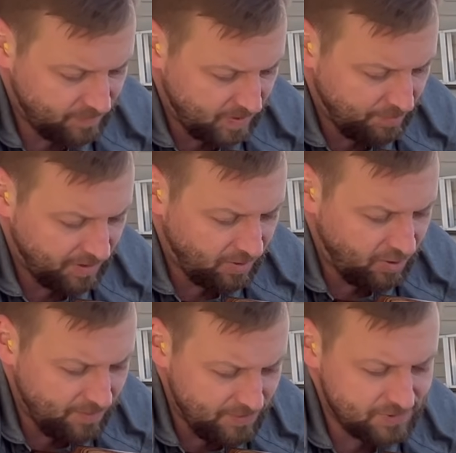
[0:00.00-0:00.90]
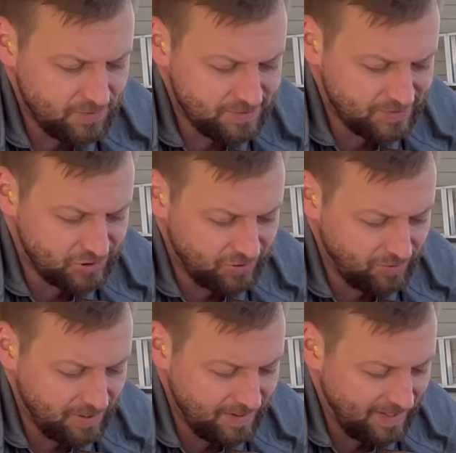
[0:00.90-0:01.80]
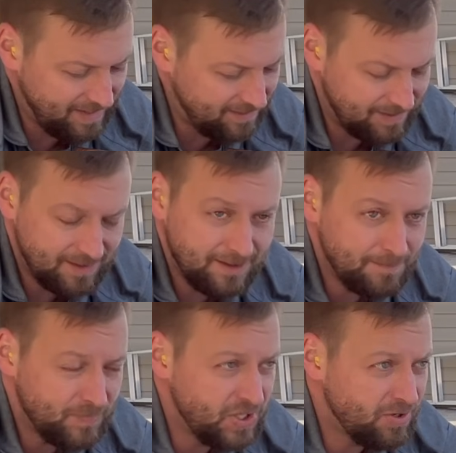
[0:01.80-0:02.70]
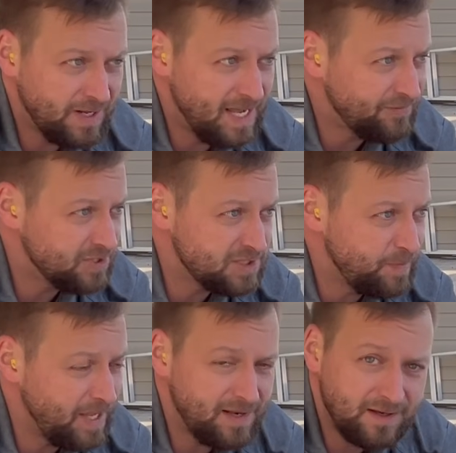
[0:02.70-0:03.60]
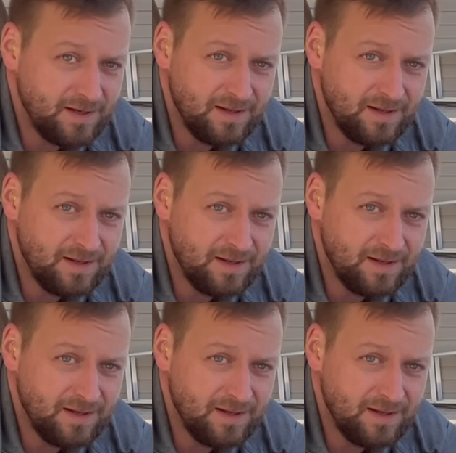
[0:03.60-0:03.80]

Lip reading: But it almost goes to show you that you don't have to spend